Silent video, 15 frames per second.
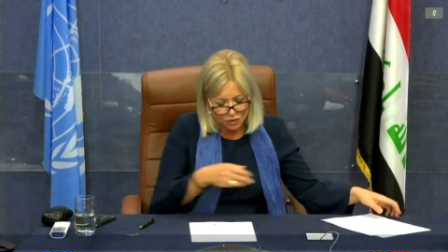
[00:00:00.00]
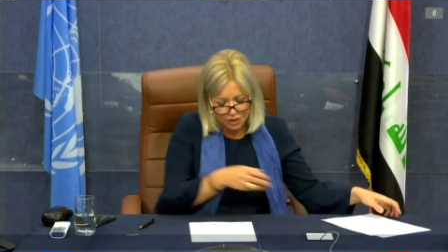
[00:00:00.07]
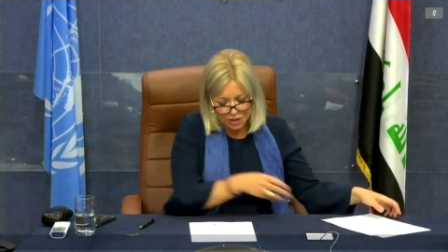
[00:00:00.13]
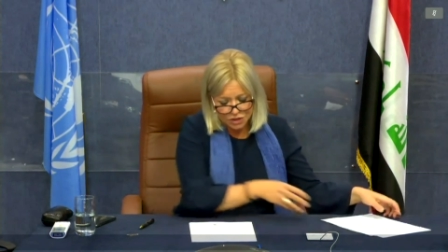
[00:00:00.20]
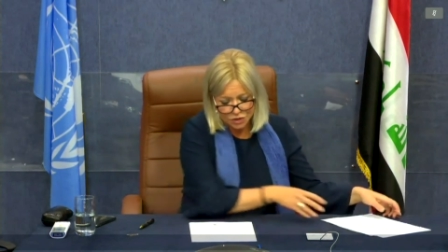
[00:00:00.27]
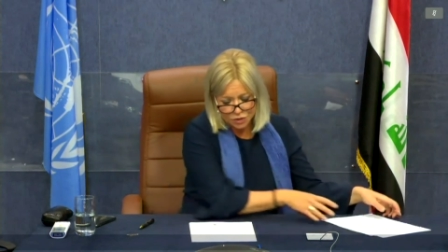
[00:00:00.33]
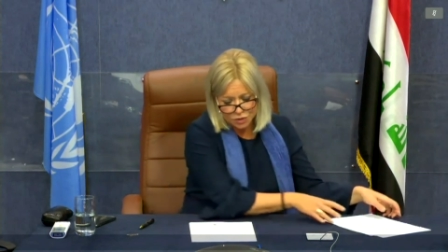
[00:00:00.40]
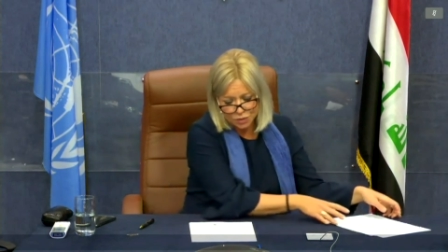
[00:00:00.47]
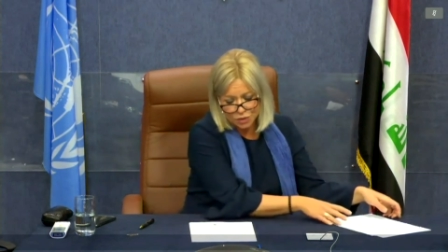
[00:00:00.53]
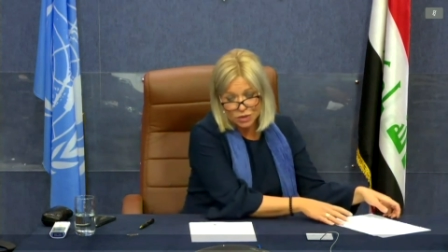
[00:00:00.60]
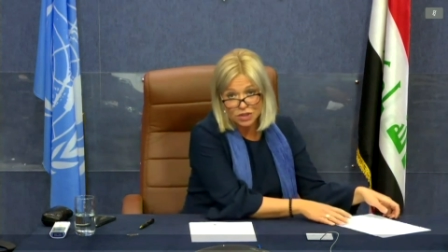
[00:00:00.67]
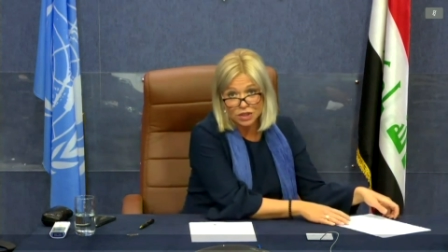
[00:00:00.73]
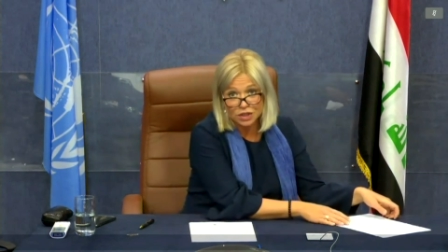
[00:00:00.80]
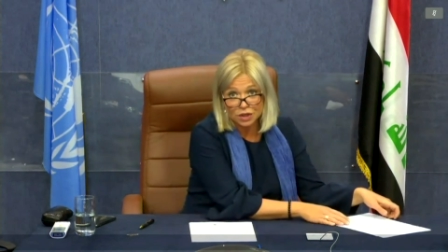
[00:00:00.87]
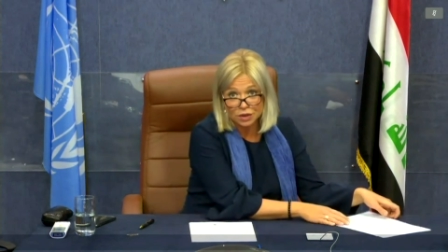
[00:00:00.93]
Turning to
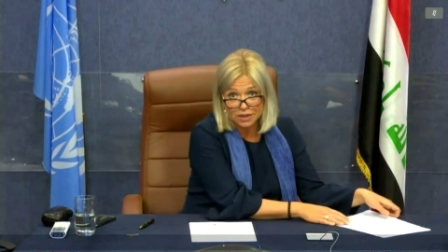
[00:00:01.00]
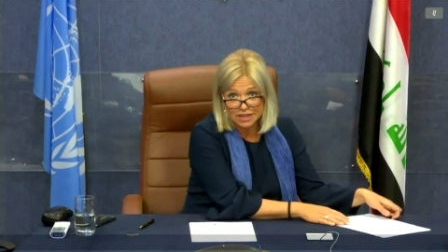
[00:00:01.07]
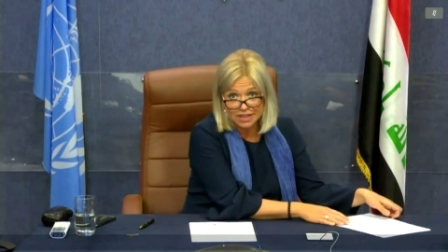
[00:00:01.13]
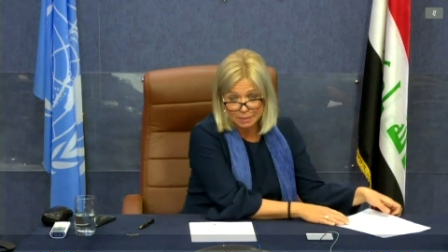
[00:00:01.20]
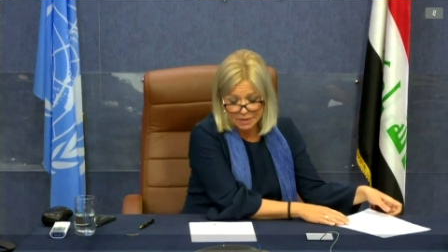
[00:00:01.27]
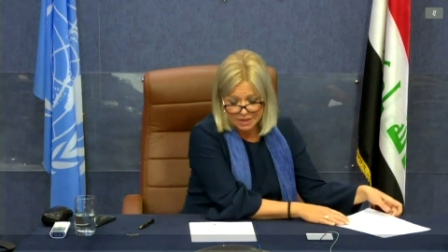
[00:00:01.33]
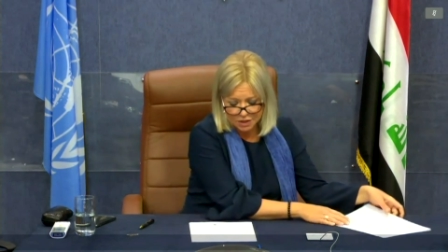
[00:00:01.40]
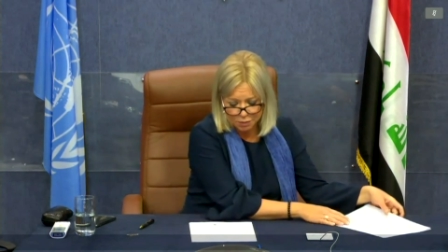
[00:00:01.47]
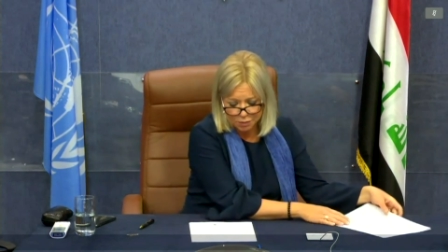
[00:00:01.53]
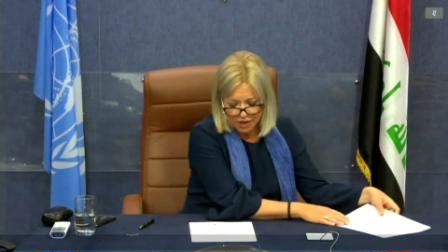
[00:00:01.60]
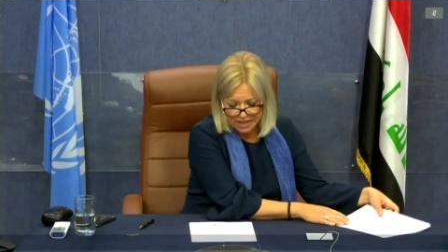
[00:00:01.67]
security, Mr.